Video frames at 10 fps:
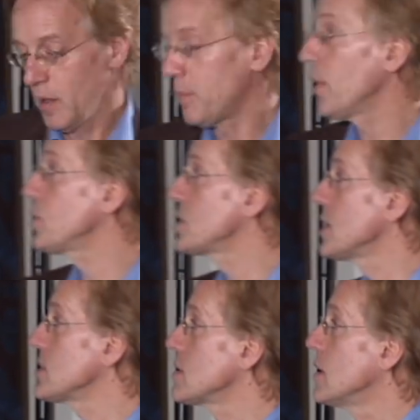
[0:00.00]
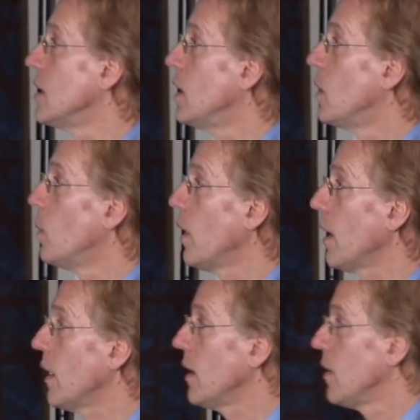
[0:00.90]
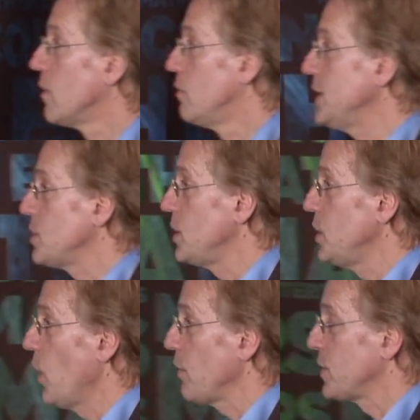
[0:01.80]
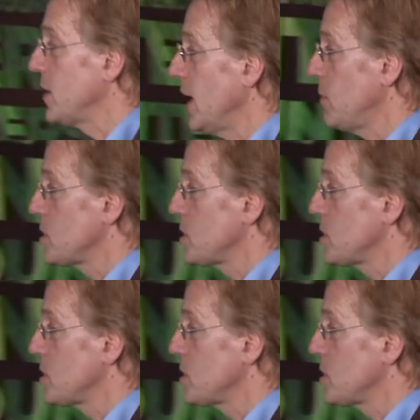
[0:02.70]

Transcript: process where literally you have a time